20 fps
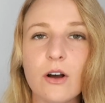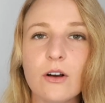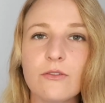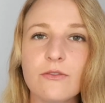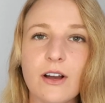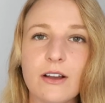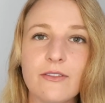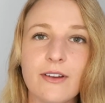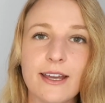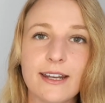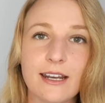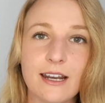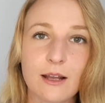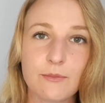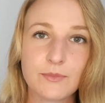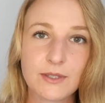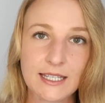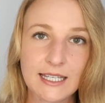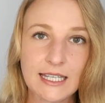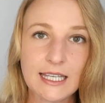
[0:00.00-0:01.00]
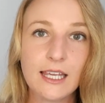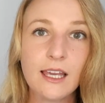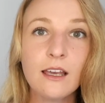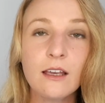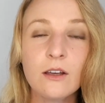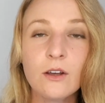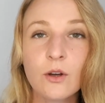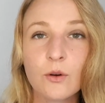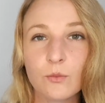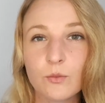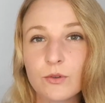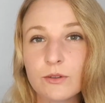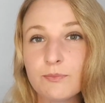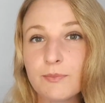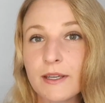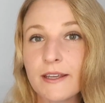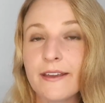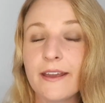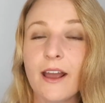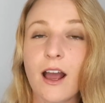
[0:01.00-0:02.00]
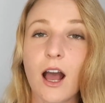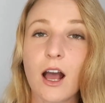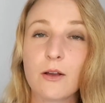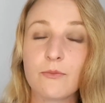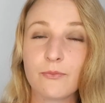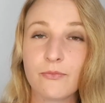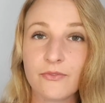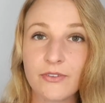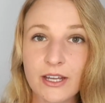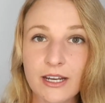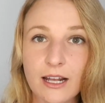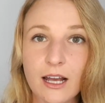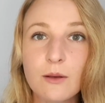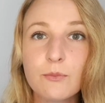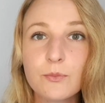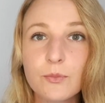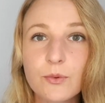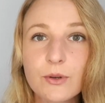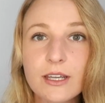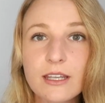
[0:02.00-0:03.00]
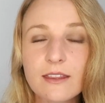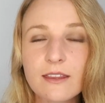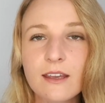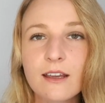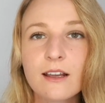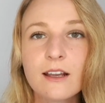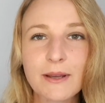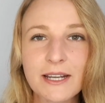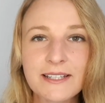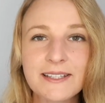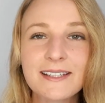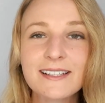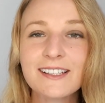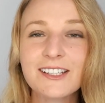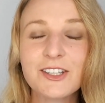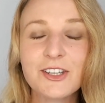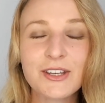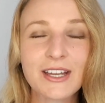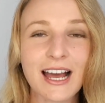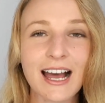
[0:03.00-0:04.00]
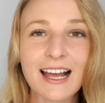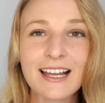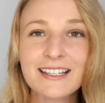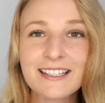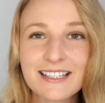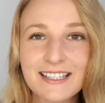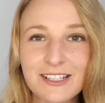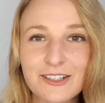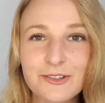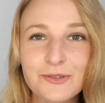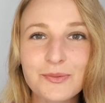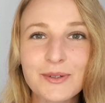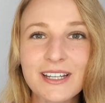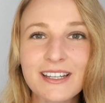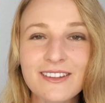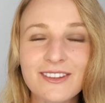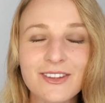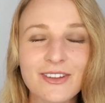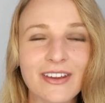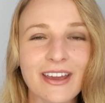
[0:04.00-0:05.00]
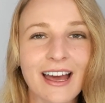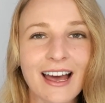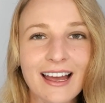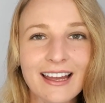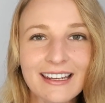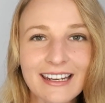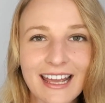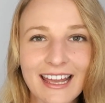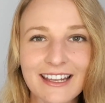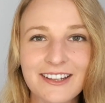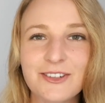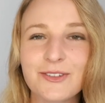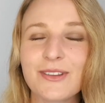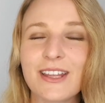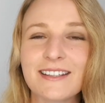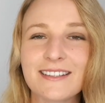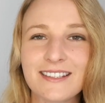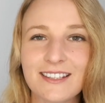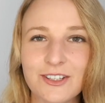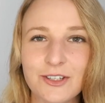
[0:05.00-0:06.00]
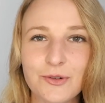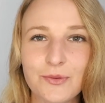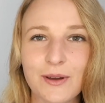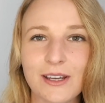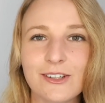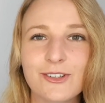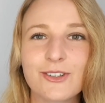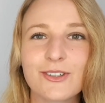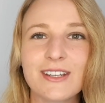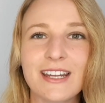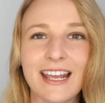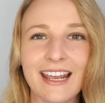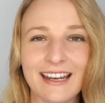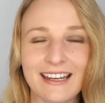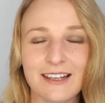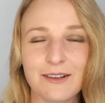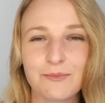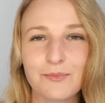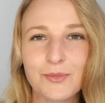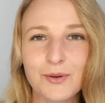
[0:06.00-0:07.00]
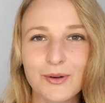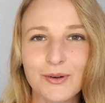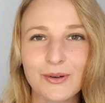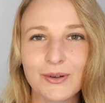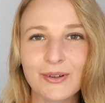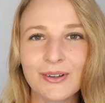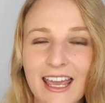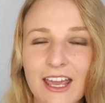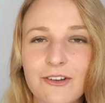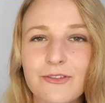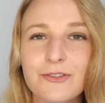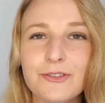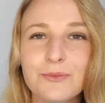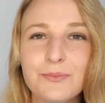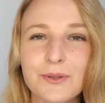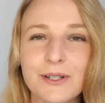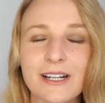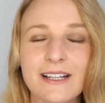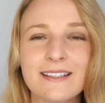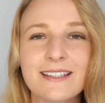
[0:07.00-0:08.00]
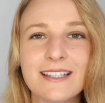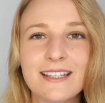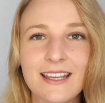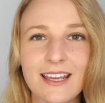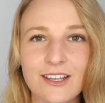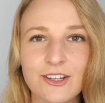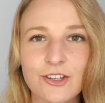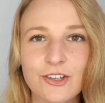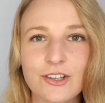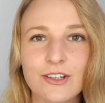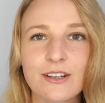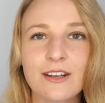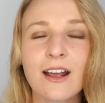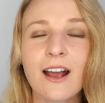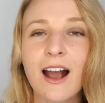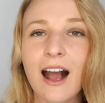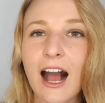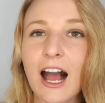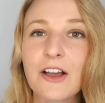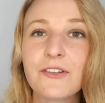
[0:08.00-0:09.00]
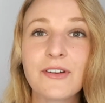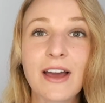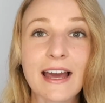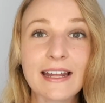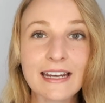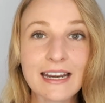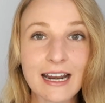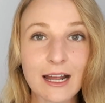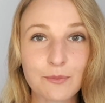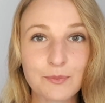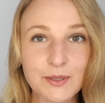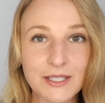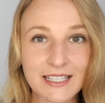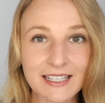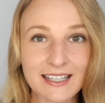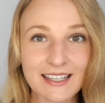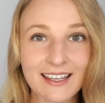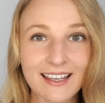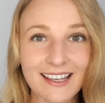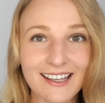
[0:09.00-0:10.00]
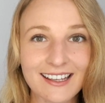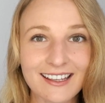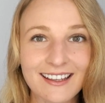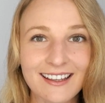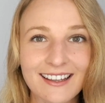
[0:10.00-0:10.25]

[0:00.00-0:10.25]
of I've had it up to here would be I'm fed up with. Basically, you can't deal with, you can't handle that situation anymore. Careful pronunciation, I've had it up to here.